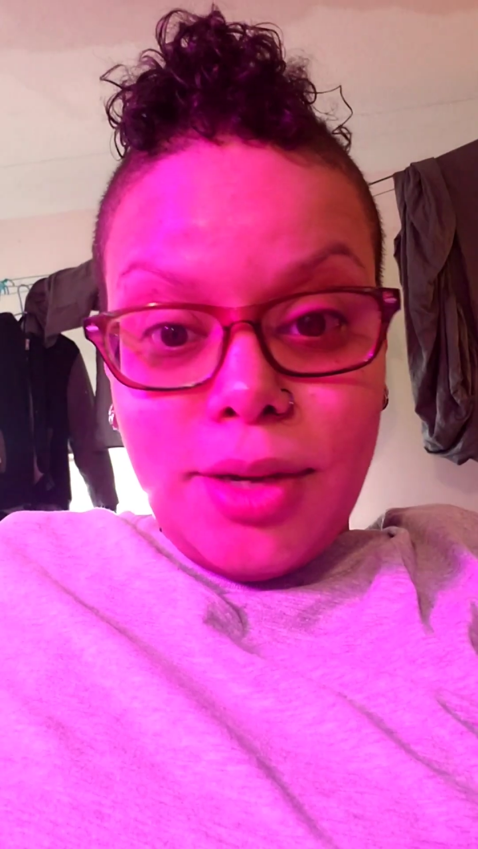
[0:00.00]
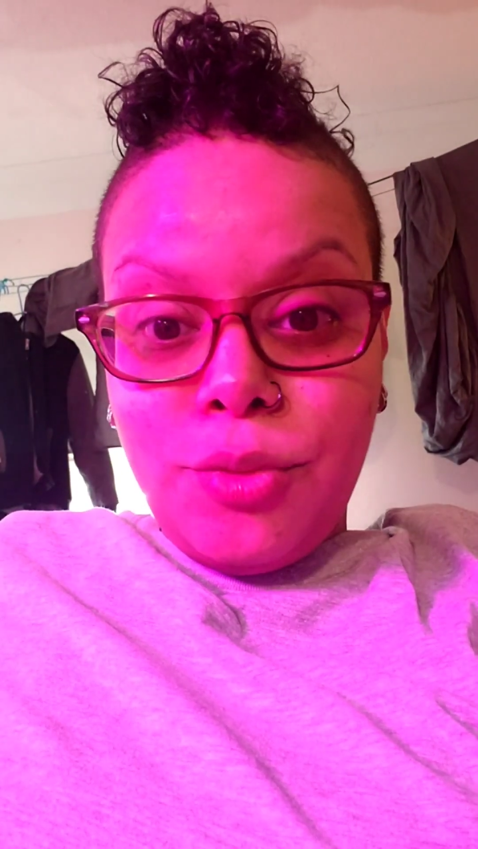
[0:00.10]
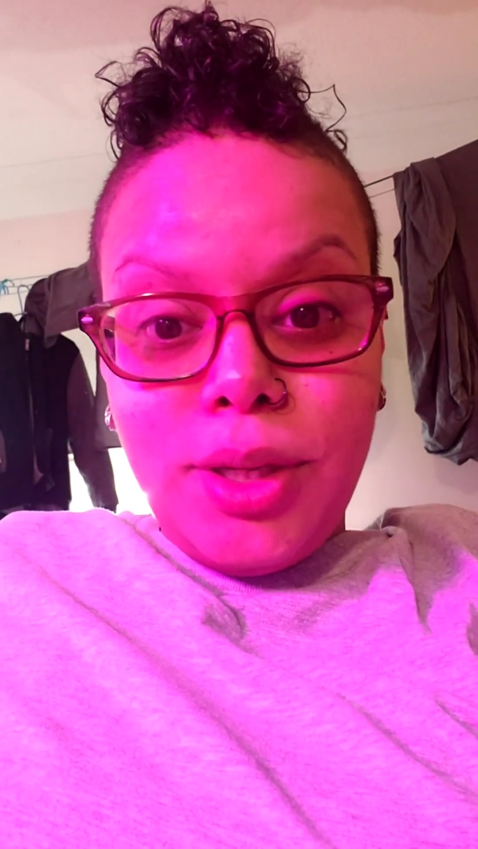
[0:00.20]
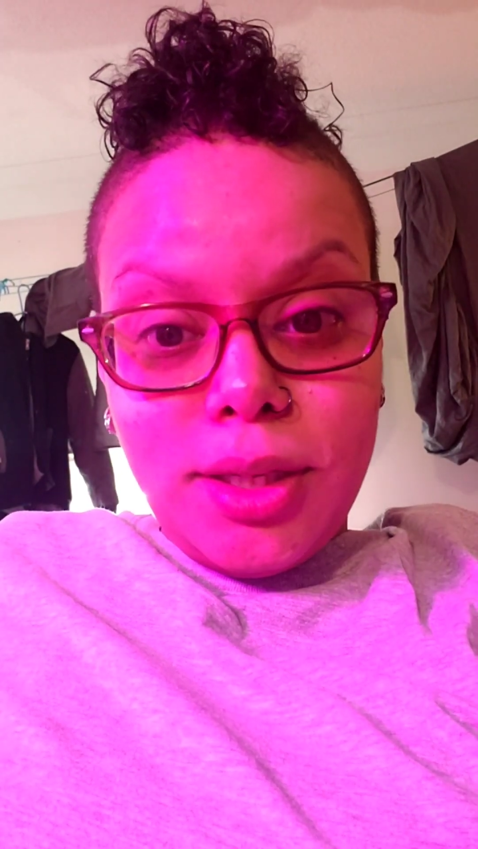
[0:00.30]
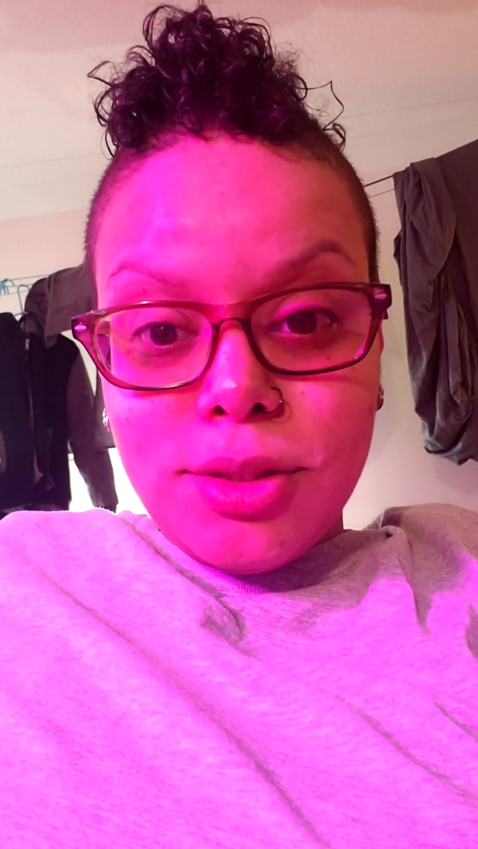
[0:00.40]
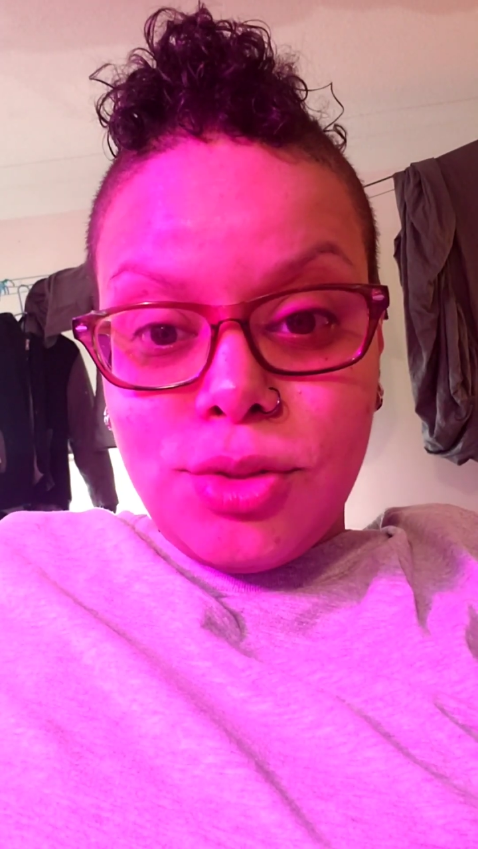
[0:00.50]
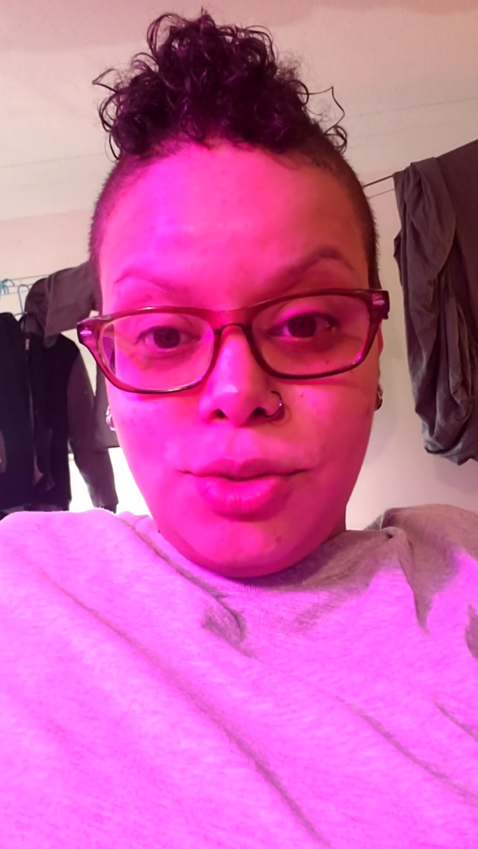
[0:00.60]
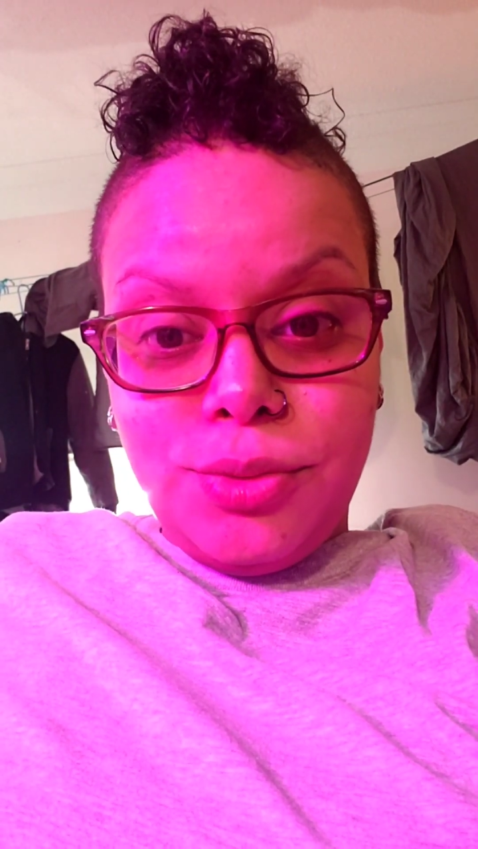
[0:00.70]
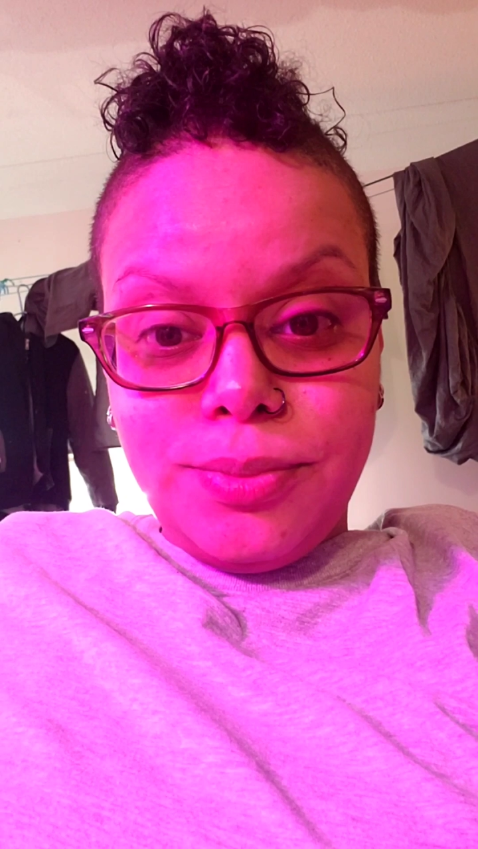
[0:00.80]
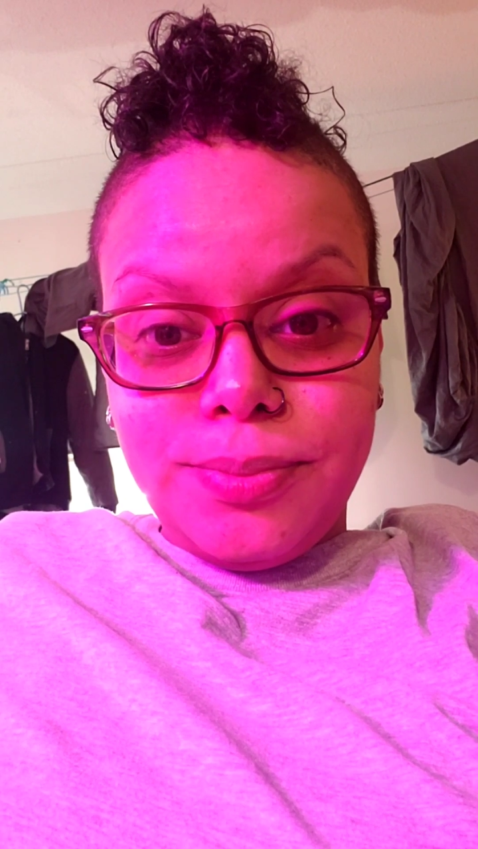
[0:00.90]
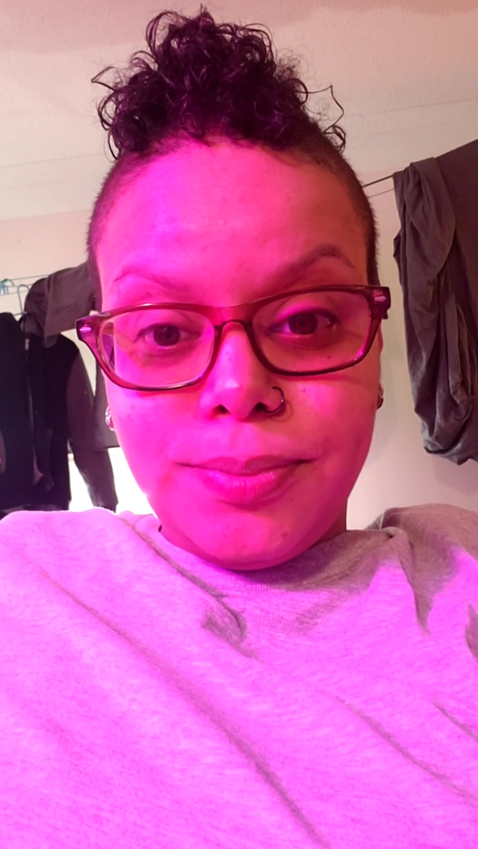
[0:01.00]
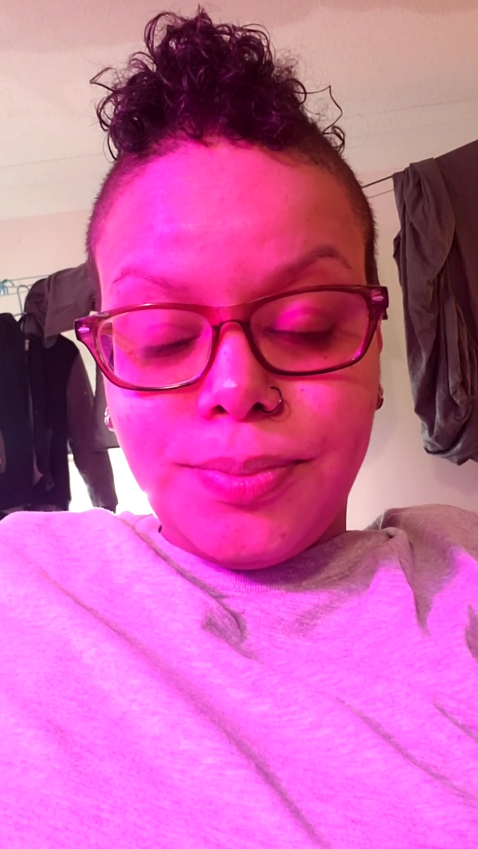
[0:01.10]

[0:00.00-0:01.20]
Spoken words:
that we consume.